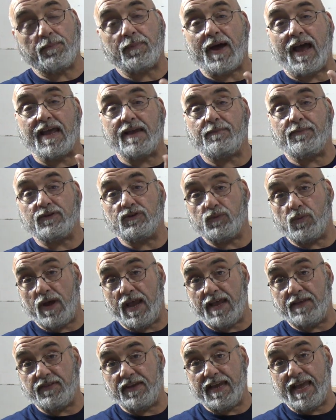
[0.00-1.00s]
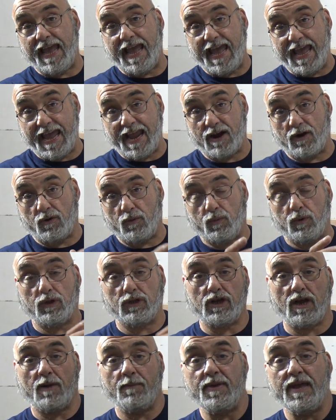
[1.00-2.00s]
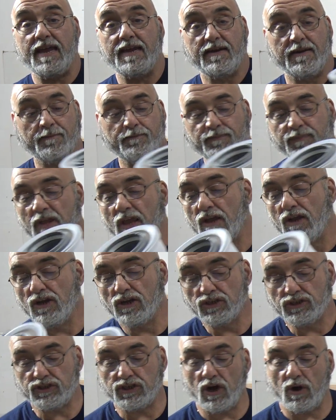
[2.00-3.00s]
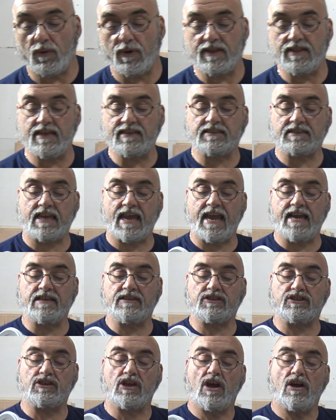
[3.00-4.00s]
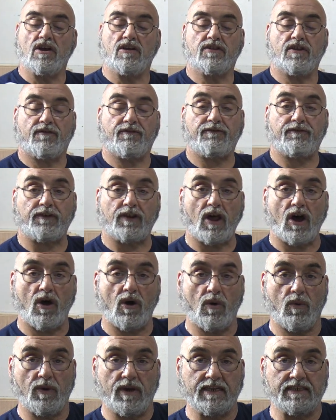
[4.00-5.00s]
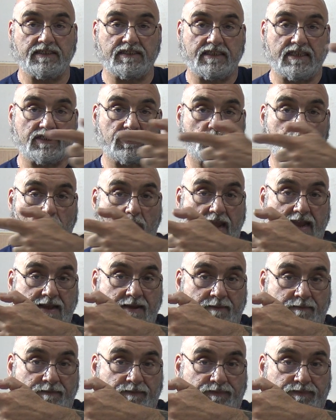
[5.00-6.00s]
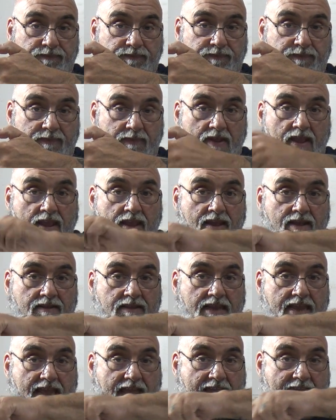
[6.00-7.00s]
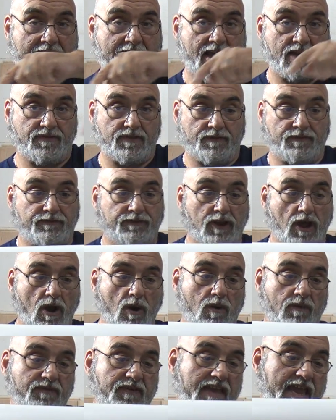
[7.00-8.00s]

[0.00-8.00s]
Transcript: pipe is where the air will come in. So in this case, the flow is this way. The air, the flow of